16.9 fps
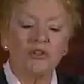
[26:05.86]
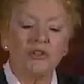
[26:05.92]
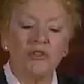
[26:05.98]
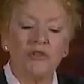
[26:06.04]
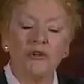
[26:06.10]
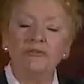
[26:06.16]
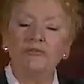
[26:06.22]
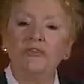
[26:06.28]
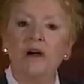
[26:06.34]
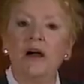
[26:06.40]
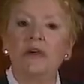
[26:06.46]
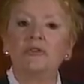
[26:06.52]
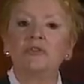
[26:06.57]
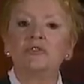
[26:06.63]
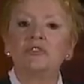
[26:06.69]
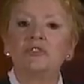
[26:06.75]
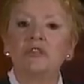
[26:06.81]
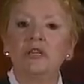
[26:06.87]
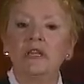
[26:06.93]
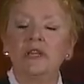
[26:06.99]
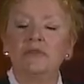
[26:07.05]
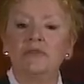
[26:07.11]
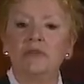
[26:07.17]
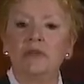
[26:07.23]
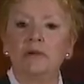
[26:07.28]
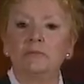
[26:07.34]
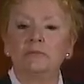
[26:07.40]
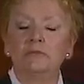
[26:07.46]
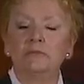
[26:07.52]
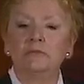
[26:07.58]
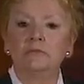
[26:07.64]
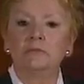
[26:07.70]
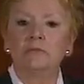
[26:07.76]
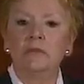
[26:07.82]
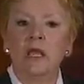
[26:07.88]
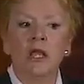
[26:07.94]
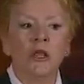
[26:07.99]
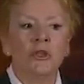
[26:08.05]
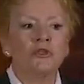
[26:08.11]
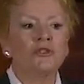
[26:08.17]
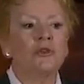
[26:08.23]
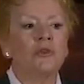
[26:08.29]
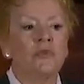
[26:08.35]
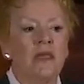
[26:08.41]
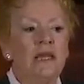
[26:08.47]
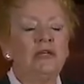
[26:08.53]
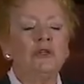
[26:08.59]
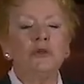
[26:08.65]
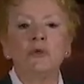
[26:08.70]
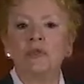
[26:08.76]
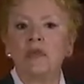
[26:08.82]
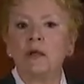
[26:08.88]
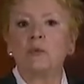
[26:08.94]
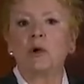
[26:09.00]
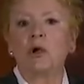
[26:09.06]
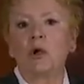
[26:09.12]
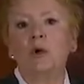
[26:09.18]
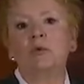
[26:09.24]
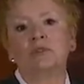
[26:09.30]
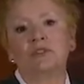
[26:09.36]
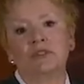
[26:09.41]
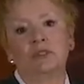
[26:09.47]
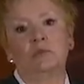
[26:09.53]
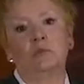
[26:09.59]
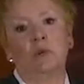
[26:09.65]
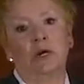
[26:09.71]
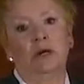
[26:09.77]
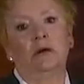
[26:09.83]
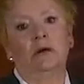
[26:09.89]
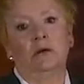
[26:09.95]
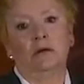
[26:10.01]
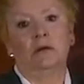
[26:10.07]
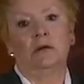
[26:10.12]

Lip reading: to their fathers to give them. So they knew they were going somewhere.